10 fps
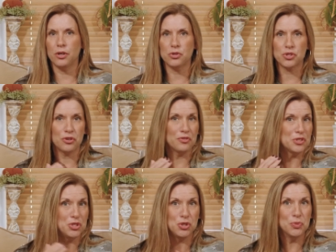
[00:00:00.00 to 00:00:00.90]
sort of
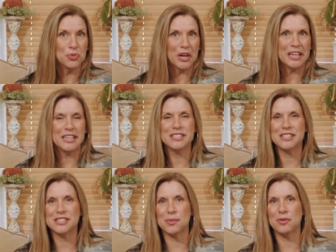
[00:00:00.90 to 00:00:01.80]
Zoom right into
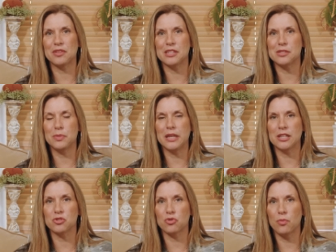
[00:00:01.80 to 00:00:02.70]
some of these
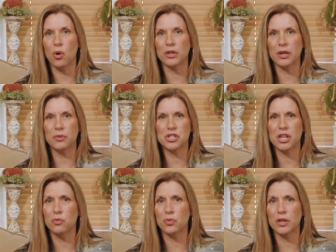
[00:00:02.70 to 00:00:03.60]
meetings remotely, which
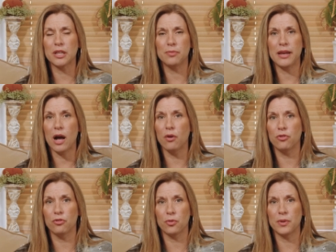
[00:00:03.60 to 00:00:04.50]
can really be
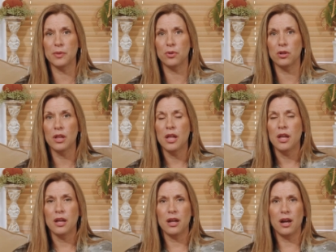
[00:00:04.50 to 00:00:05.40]
helpful for people,
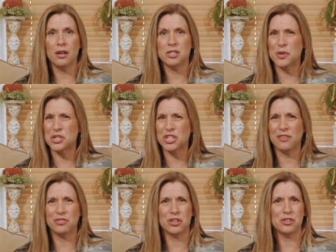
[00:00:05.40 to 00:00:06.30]
especially
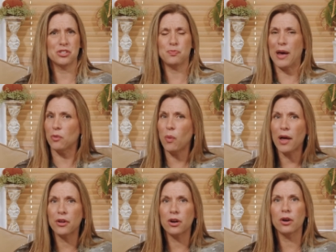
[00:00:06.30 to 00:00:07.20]
if there's bad
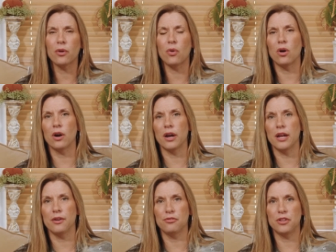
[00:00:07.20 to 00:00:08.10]
weather or
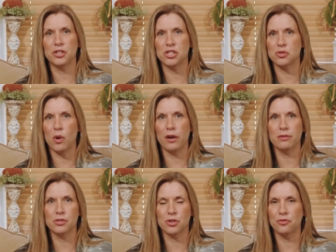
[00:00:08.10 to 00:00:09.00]
if they just want to
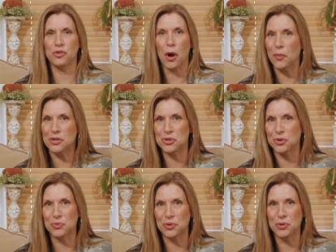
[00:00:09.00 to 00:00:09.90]
sort of go into a
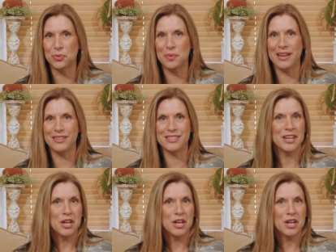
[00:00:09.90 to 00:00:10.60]
room and